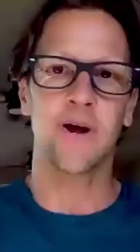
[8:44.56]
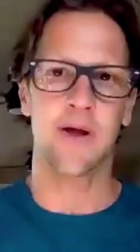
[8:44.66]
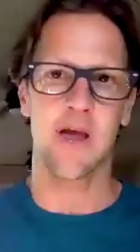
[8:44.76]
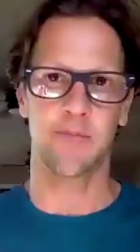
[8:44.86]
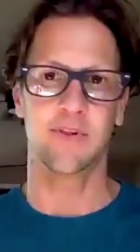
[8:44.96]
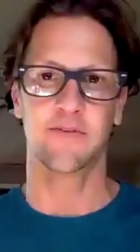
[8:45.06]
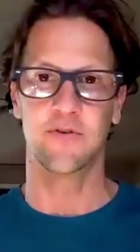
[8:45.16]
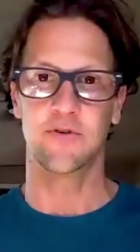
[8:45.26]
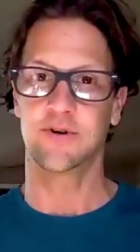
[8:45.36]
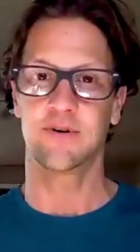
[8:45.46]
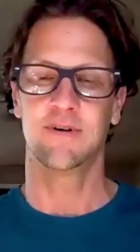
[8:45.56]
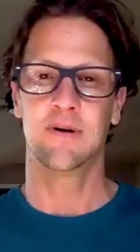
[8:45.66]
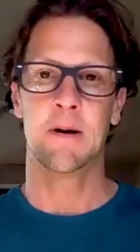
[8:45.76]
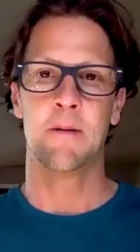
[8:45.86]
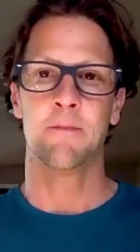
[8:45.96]
might happen in the future.
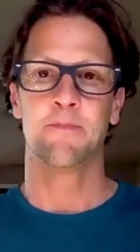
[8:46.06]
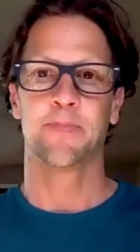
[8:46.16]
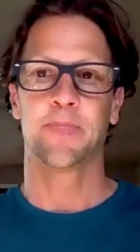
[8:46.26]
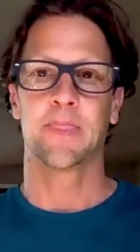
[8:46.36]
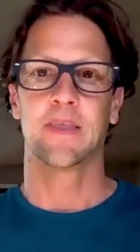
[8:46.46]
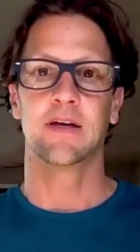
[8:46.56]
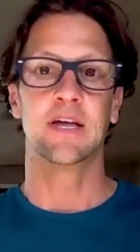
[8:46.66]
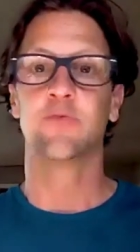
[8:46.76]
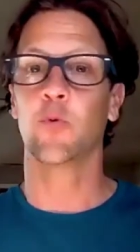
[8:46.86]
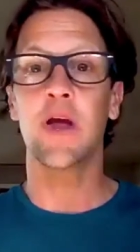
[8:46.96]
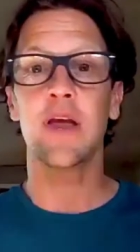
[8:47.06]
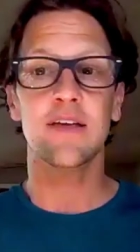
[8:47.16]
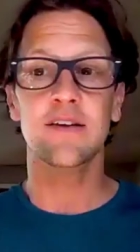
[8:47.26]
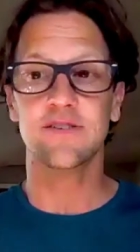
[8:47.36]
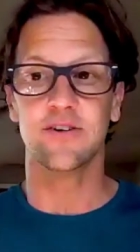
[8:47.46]
Yes. It's way
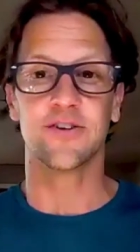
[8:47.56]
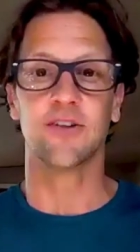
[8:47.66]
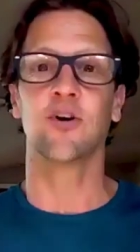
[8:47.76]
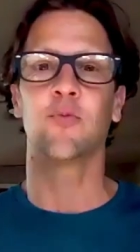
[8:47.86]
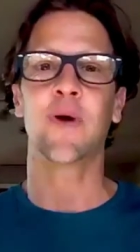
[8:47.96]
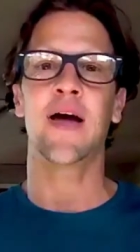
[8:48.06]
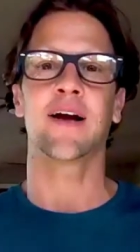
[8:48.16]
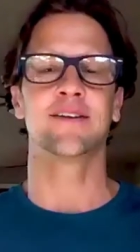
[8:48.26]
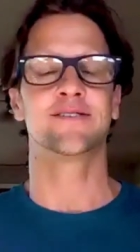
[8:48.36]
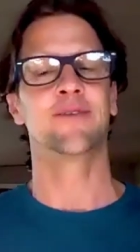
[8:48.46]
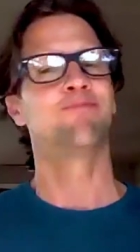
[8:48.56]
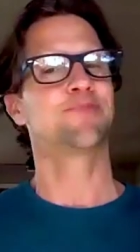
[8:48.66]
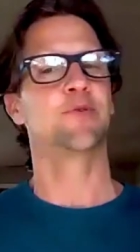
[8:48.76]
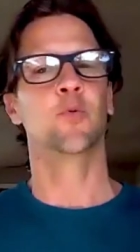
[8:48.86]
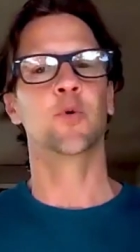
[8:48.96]
easier to look back and say,
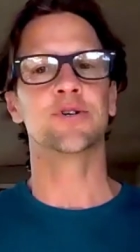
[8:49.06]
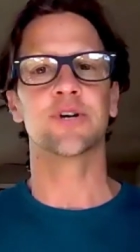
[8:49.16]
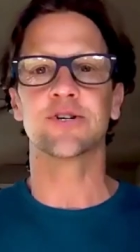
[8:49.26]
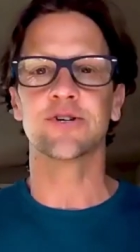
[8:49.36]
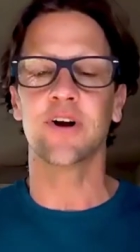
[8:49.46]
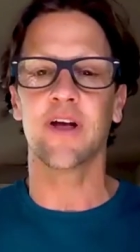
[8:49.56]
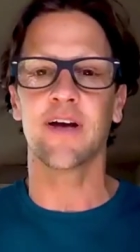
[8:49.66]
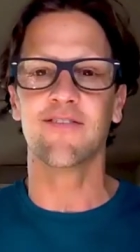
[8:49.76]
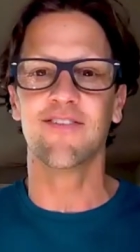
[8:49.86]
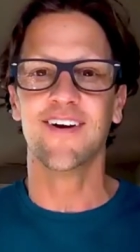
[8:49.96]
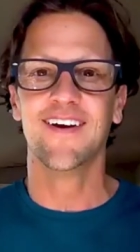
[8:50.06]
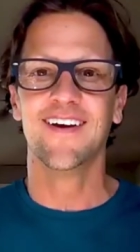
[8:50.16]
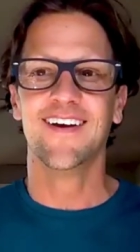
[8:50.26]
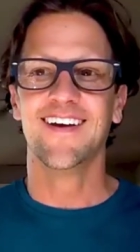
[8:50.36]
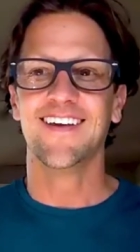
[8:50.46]
wish I should have,
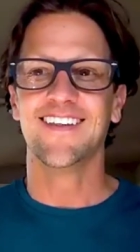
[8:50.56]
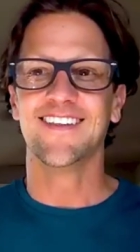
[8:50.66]
well,